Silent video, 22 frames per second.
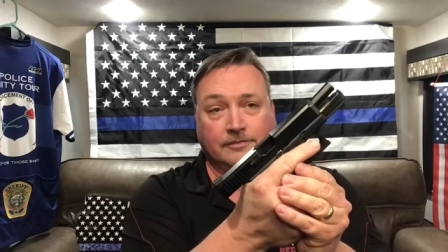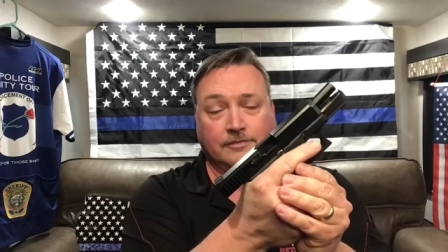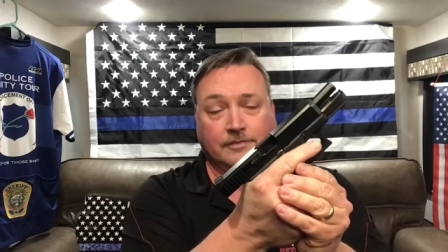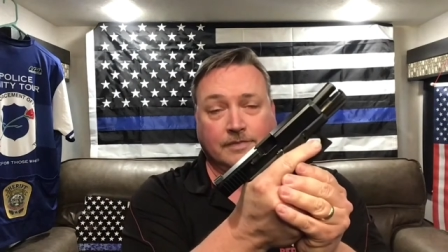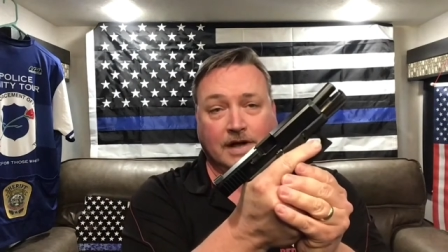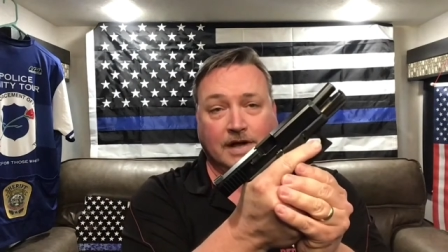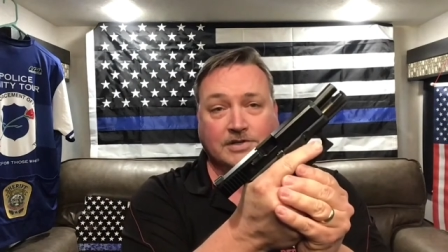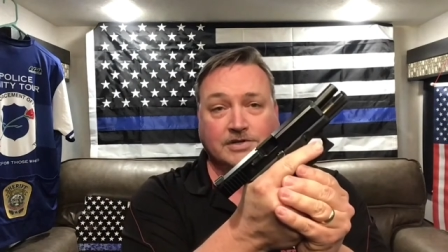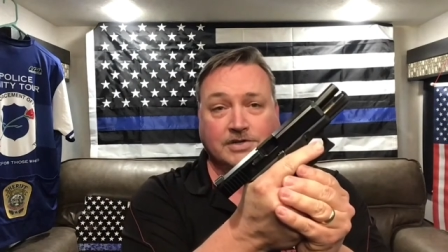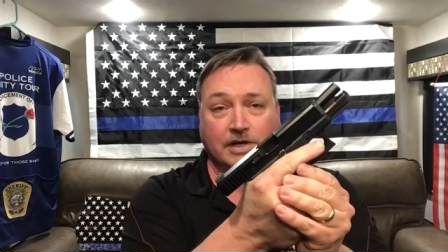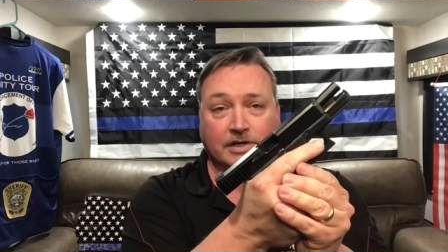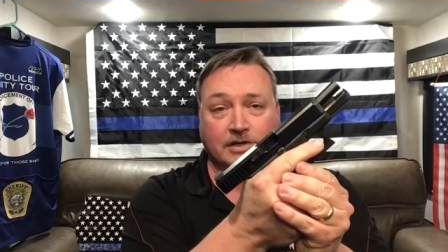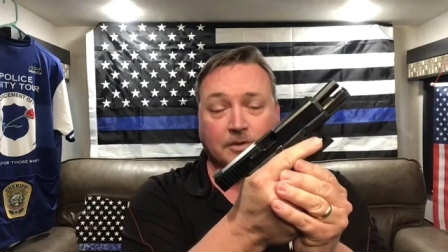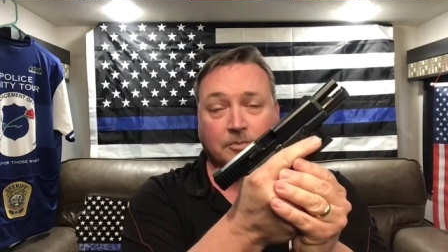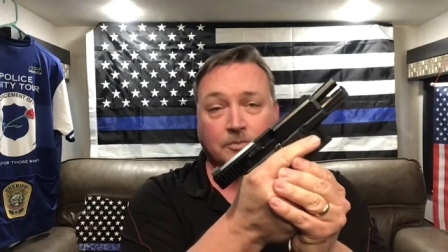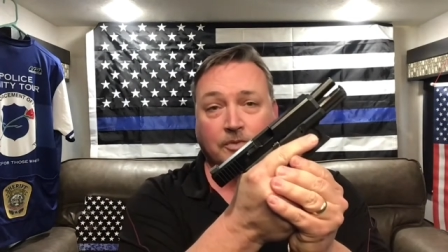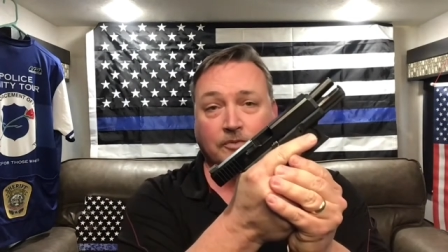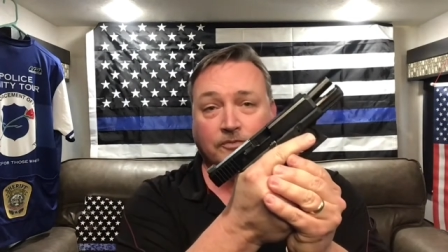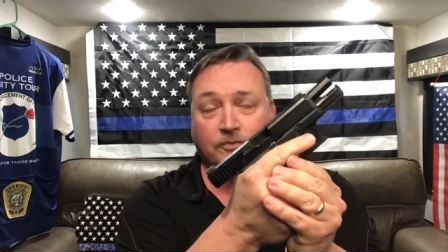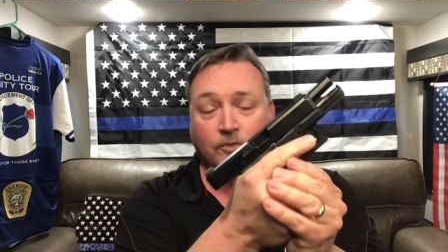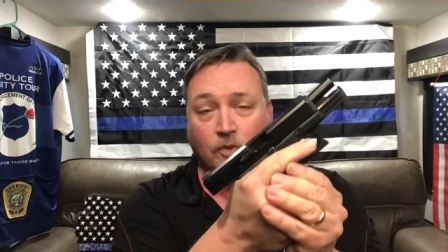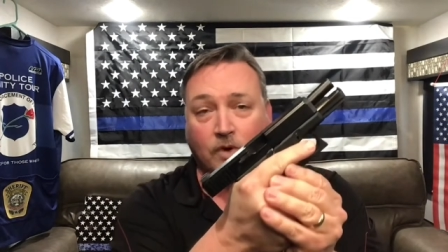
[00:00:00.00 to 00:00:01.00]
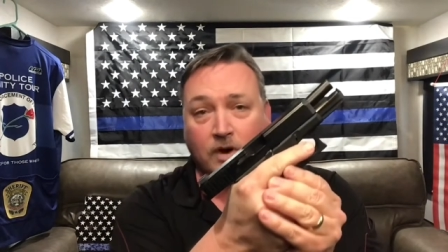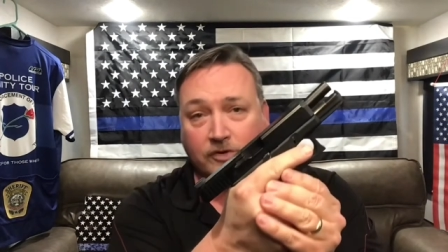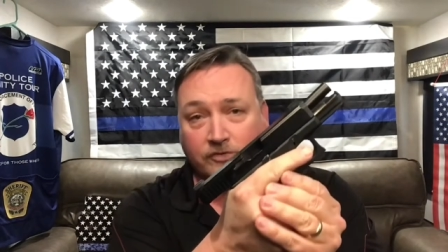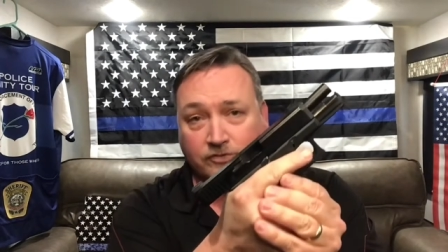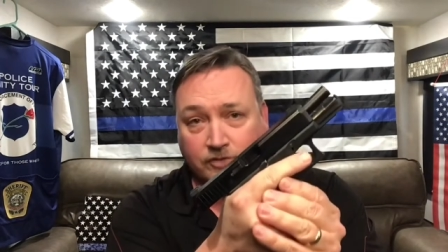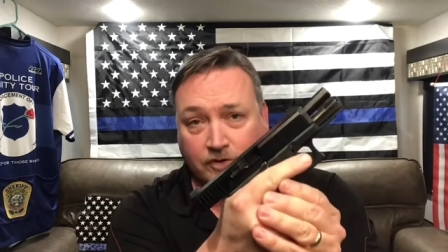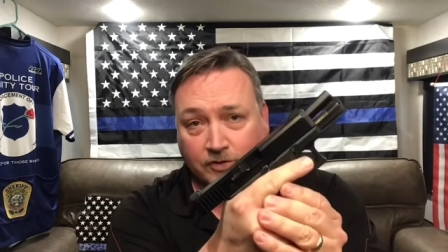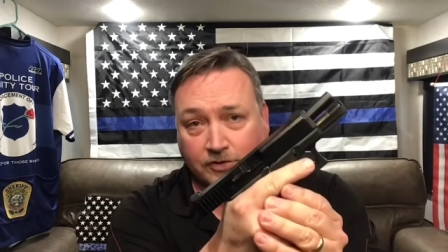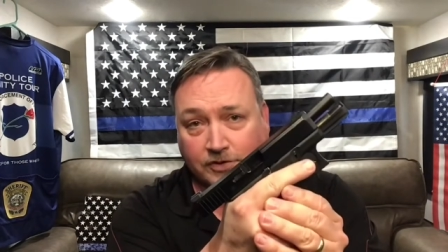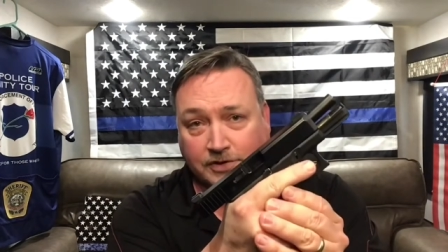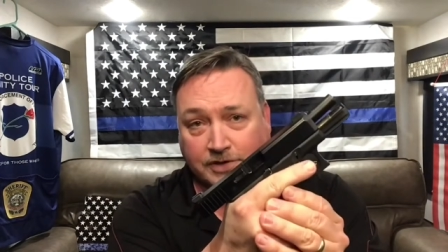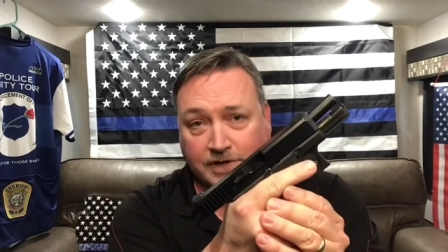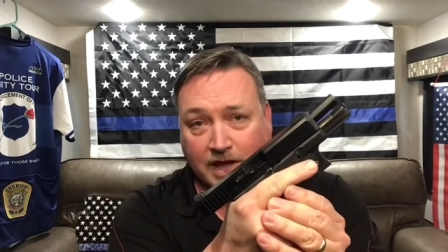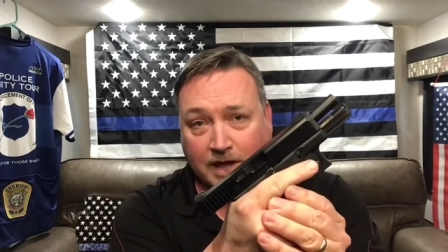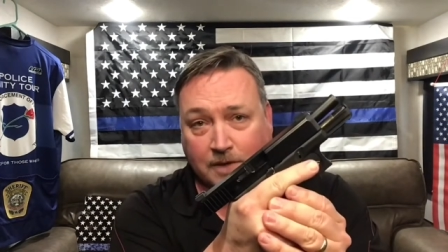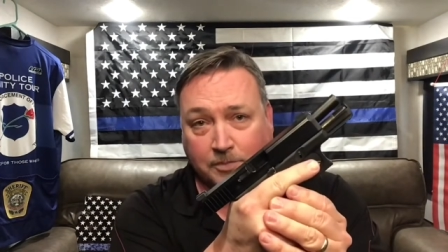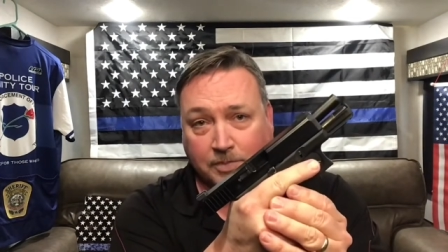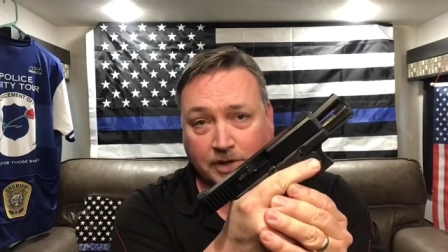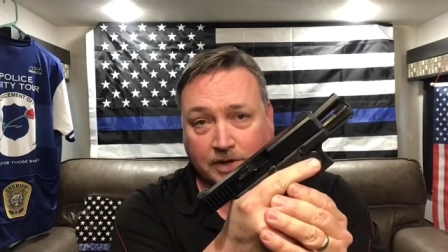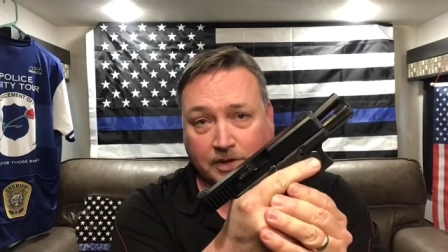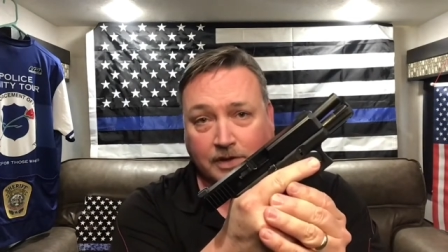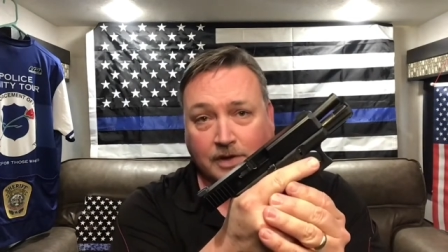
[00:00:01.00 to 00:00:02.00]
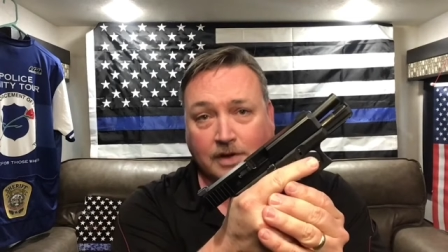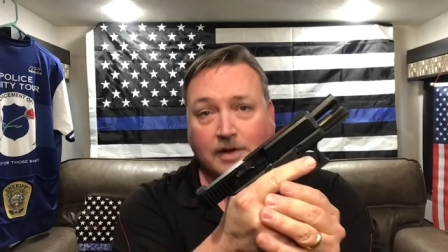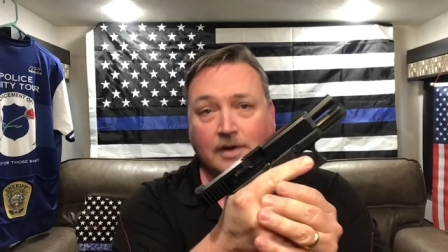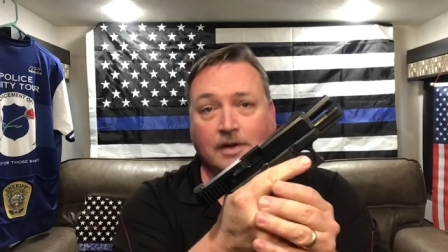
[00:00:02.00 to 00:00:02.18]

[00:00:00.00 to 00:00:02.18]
I checked it before I started taping,